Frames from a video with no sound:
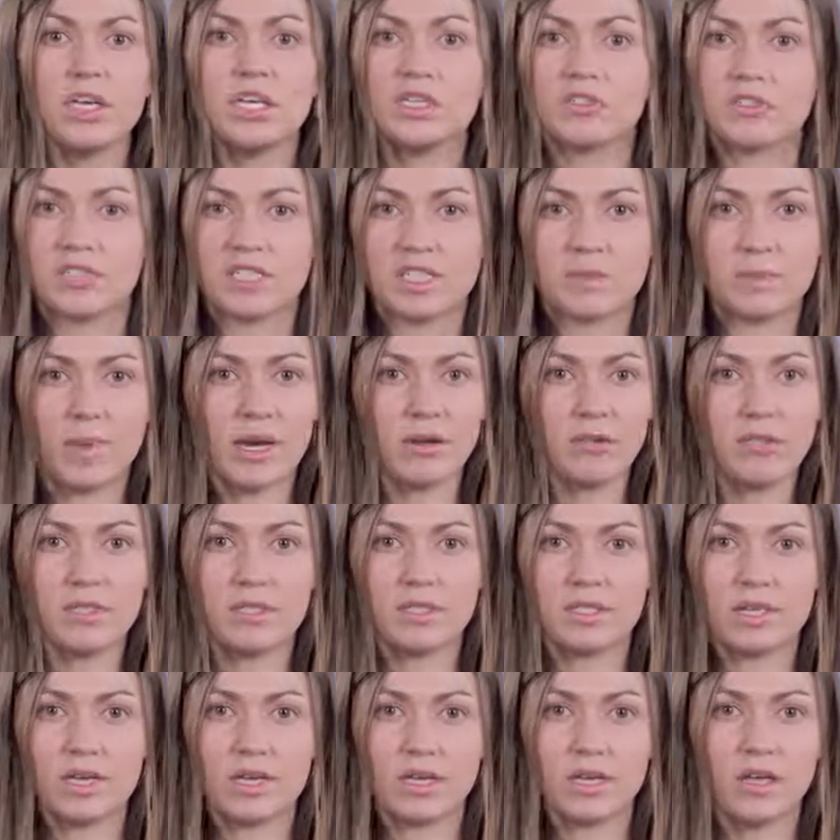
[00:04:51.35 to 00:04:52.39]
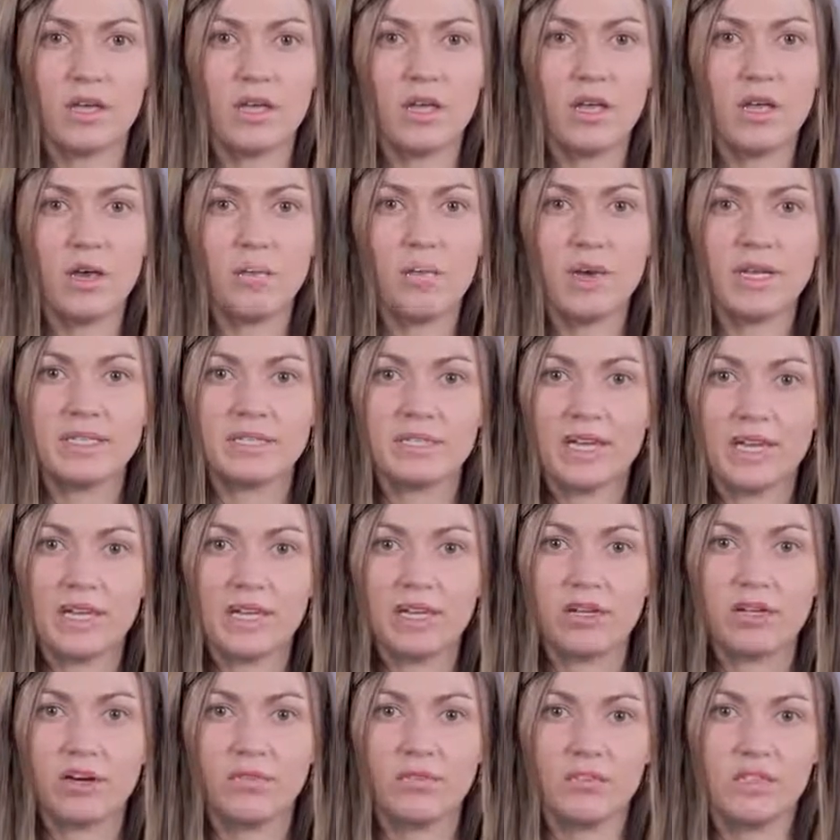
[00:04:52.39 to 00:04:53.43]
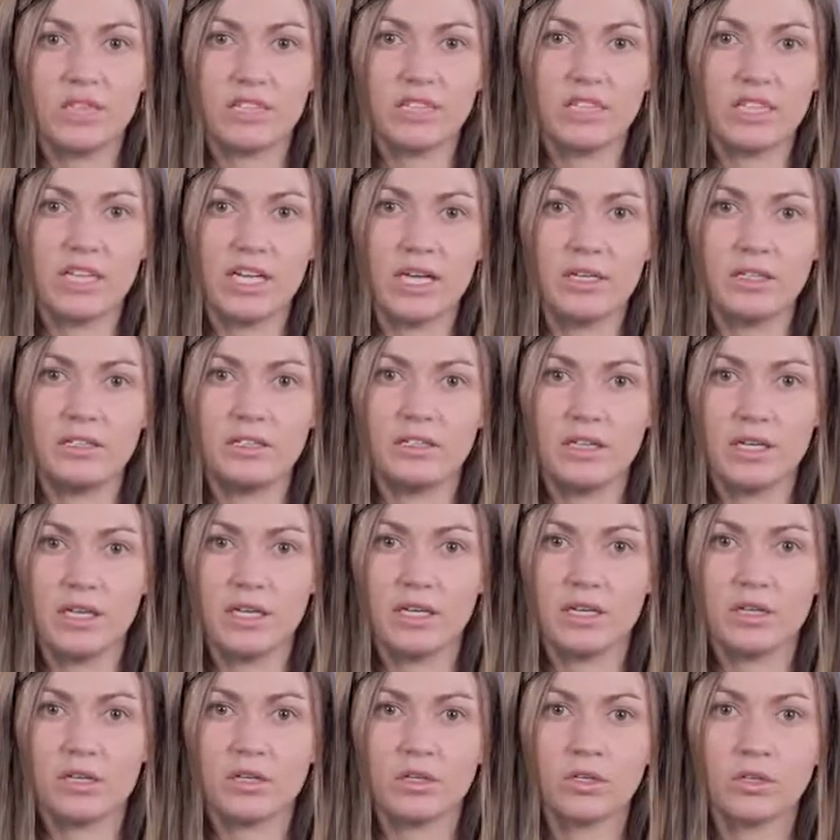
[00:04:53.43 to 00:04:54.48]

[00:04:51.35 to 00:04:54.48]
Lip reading: transparency, maintaining confidentiality,